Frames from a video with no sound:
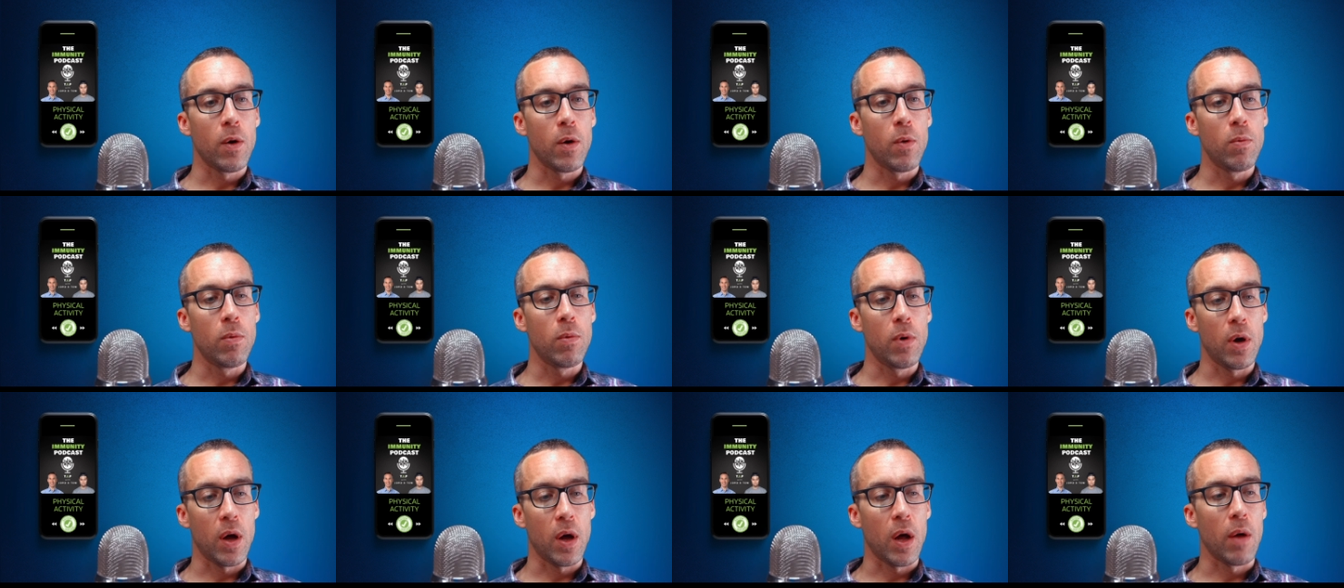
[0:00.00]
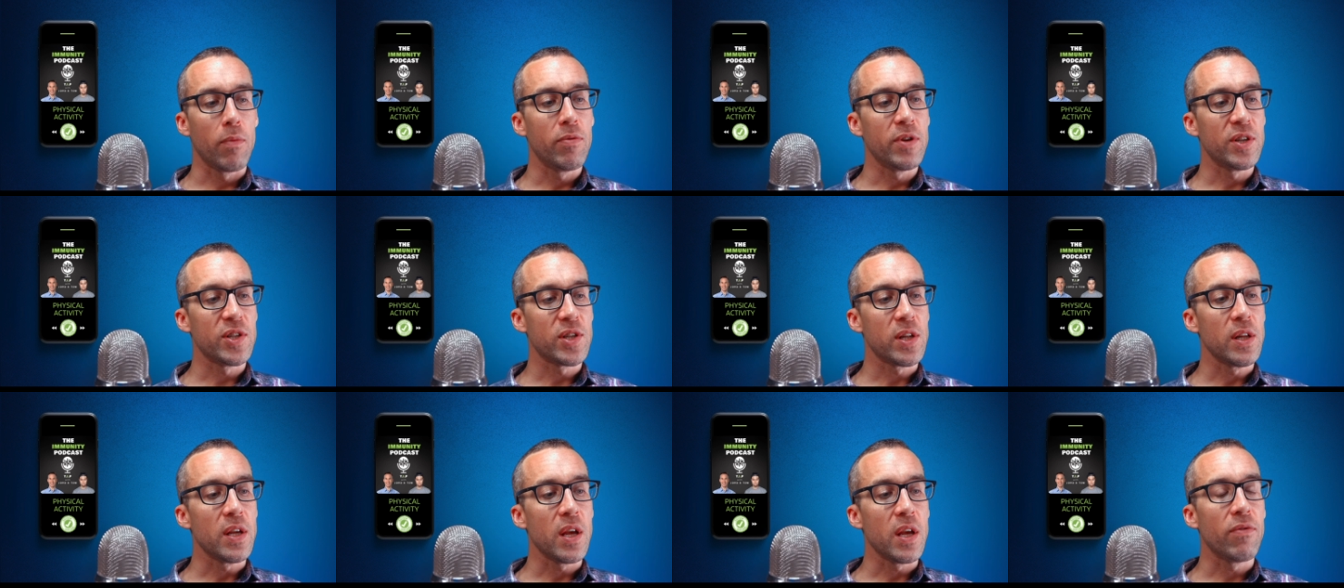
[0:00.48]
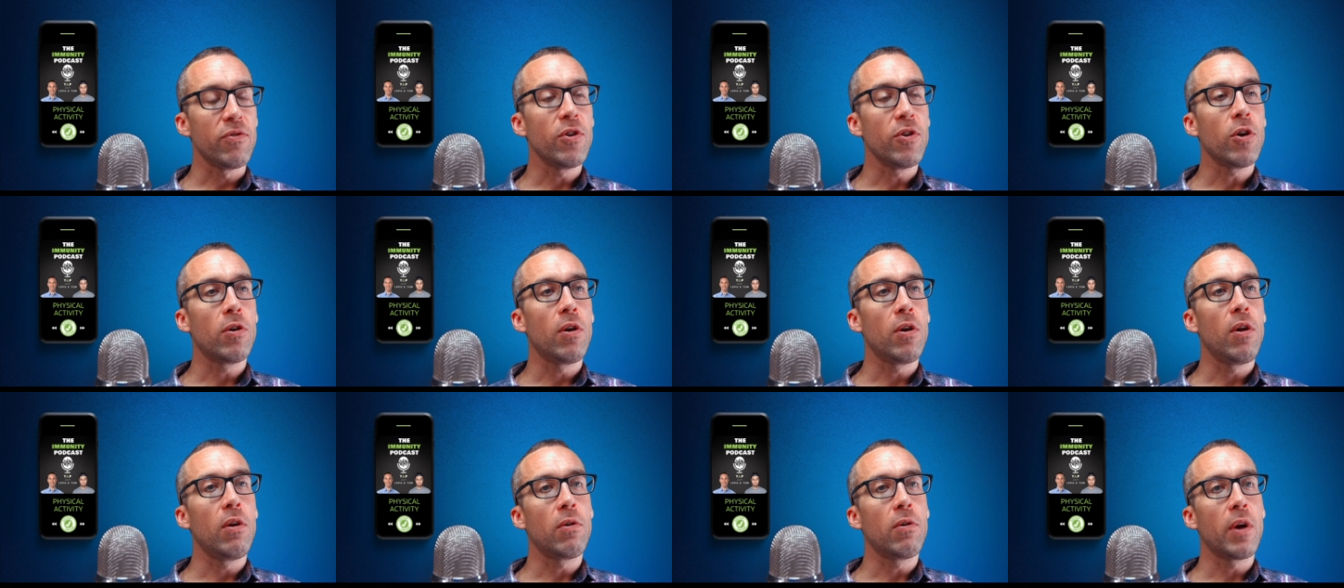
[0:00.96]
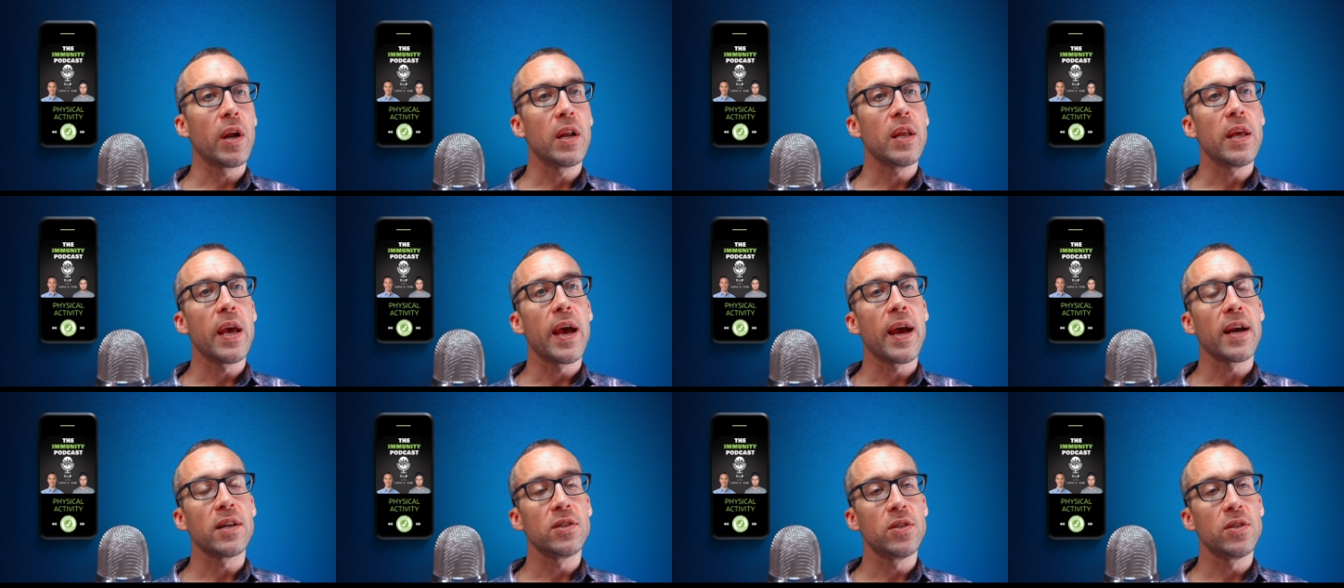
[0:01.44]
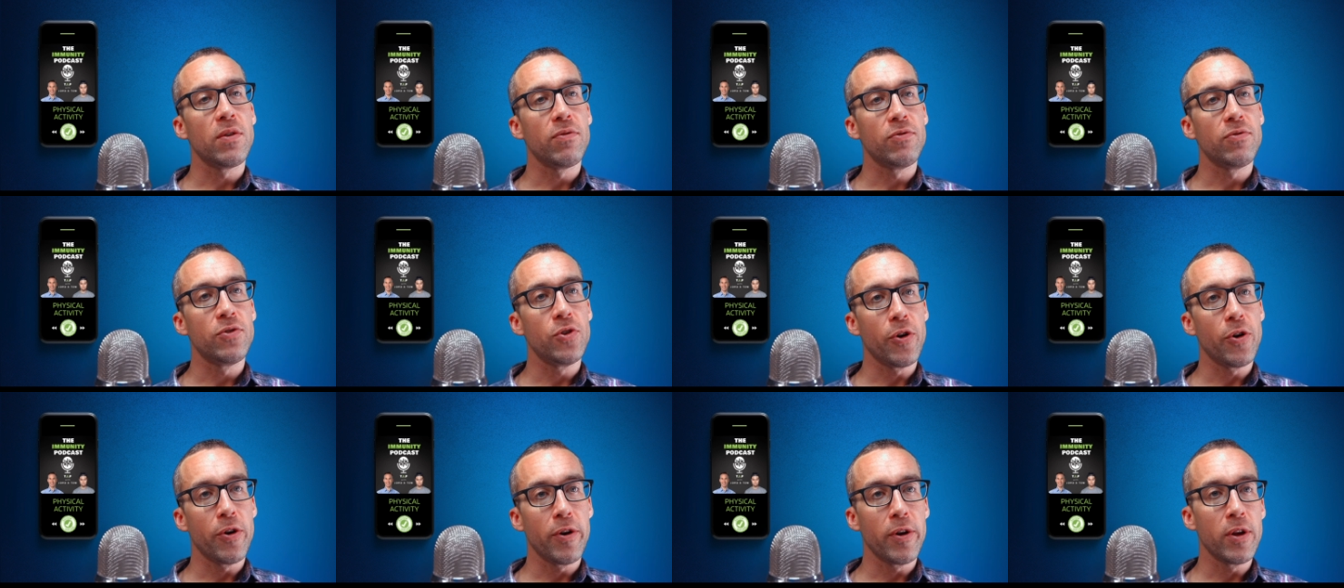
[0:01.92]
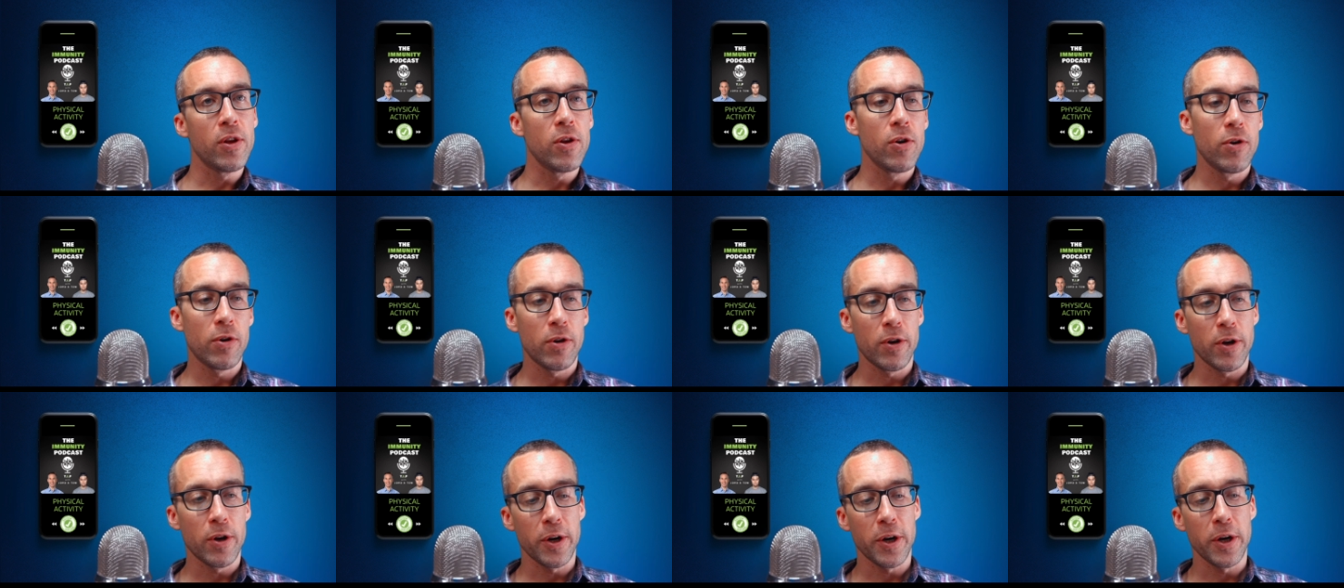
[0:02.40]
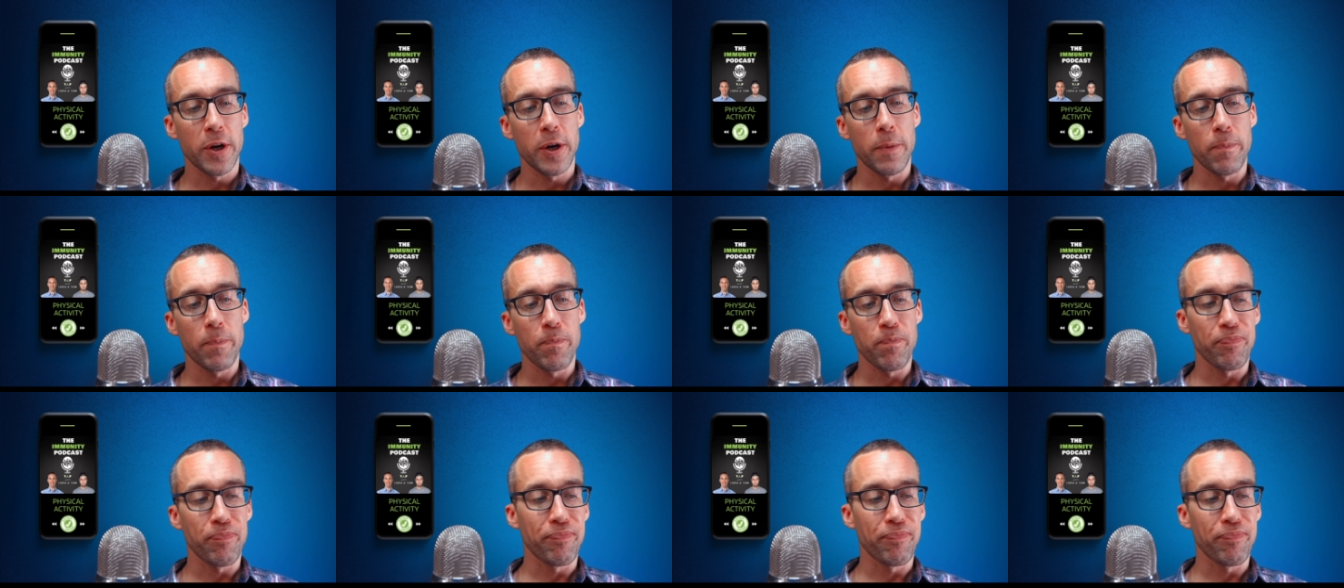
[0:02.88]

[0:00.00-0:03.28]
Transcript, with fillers: Well, obviously, if you're already active during your